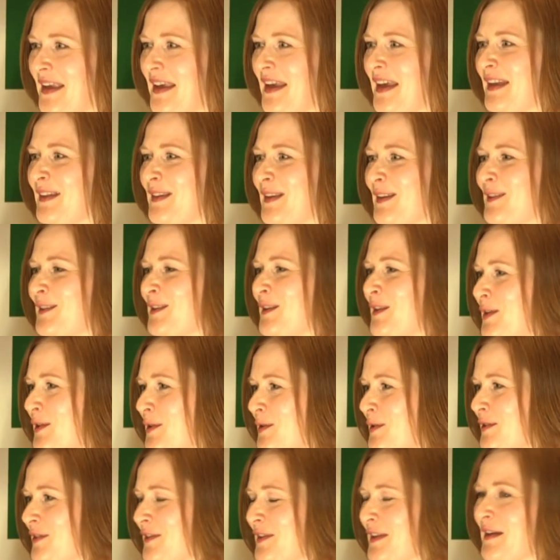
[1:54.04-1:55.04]
That's a
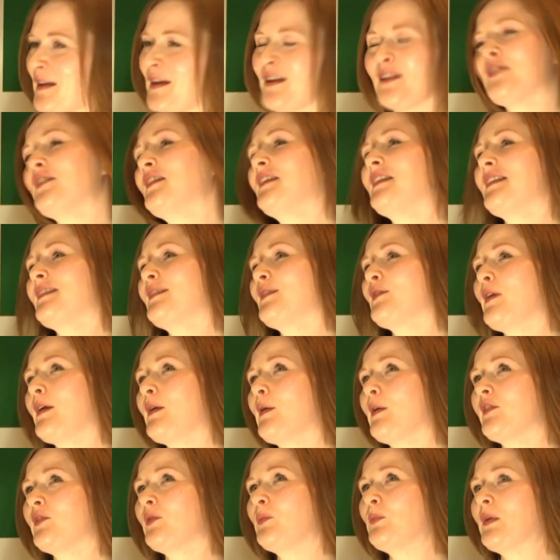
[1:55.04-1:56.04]
huge thing actually, and that's a great
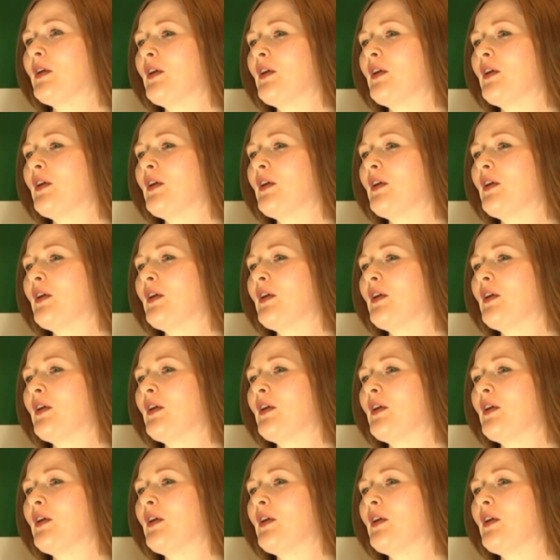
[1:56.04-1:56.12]
question,